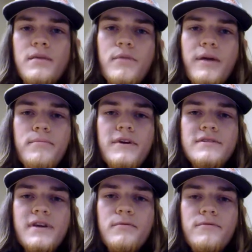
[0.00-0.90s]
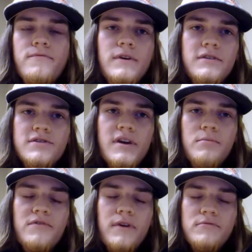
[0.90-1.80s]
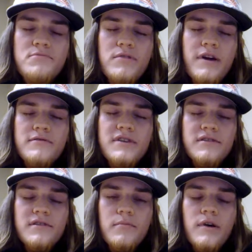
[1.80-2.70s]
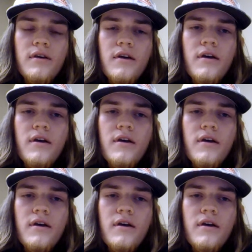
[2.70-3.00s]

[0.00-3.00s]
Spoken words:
his name right, because I would feel ashamed if I was pronouncing some